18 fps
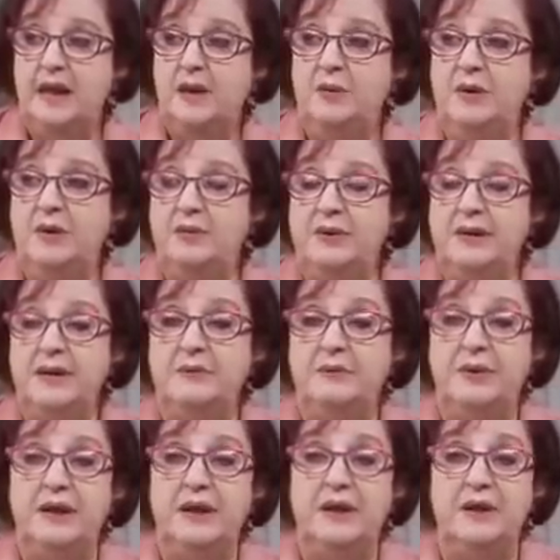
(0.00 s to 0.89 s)

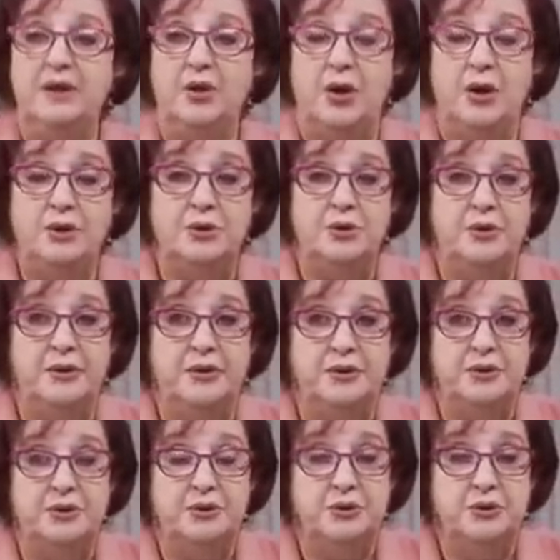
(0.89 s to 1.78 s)
we are not
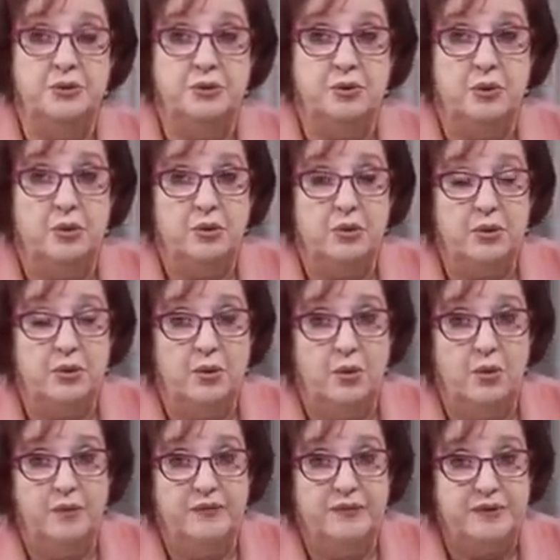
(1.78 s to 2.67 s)
going to
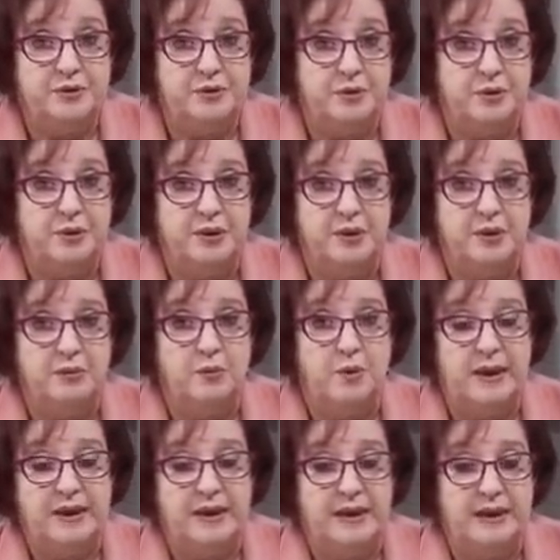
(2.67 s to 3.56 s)
overturn
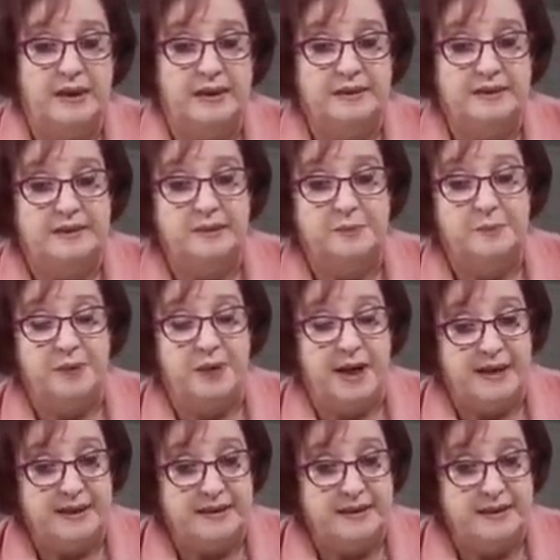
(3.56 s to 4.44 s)
what is the
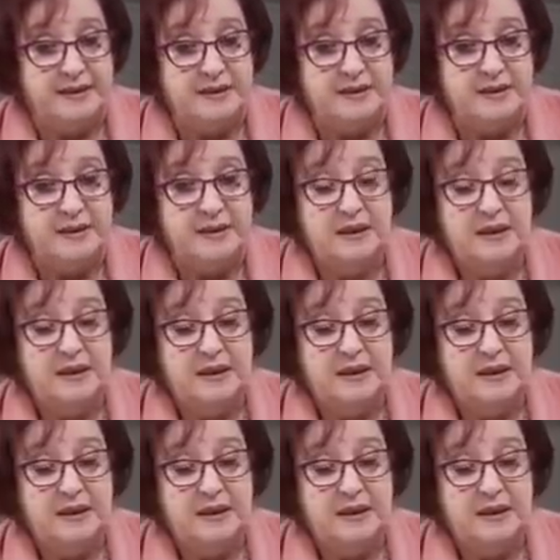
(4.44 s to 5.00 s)
practice